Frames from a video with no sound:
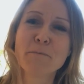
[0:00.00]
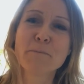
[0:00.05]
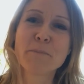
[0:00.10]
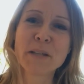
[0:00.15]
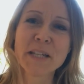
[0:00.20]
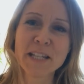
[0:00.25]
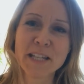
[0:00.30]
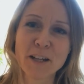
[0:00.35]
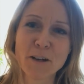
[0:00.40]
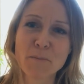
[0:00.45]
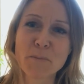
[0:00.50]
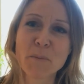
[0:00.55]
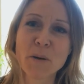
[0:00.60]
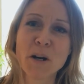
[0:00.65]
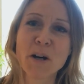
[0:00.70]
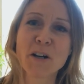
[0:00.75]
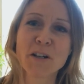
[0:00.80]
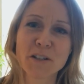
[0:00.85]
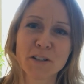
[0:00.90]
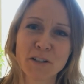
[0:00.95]
being a
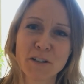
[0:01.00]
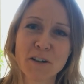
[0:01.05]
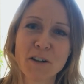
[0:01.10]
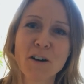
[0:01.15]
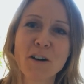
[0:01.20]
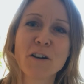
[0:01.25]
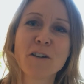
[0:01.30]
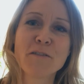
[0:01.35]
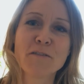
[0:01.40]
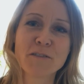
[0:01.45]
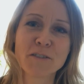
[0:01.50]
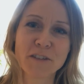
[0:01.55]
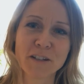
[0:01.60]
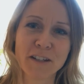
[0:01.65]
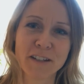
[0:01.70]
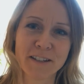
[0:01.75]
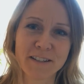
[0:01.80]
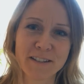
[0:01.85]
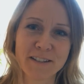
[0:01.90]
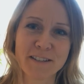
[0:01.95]
part of the
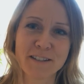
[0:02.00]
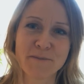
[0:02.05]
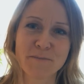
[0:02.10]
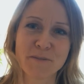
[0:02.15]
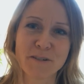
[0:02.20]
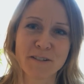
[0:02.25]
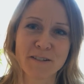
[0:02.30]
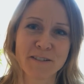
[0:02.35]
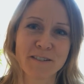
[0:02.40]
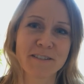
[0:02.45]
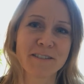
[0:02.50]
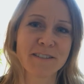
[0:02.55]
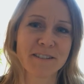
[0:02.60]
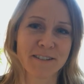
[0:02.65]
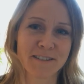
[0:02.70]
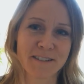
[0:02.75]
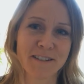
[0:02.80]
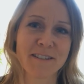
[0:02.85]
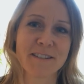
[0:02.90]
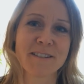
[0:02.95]
customer's
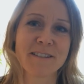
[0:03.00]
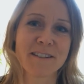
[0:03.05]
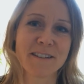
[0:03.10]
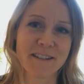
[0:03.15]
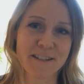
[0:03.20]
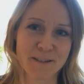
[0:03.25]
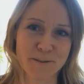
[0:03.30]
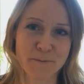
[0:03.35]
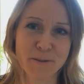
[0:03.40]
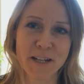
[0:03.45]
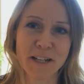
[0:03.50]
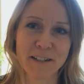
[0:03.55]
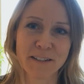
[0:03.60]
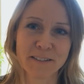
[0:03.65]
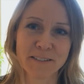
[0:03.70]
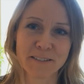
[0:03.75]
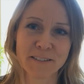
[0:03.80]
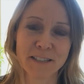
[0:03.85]
success as well.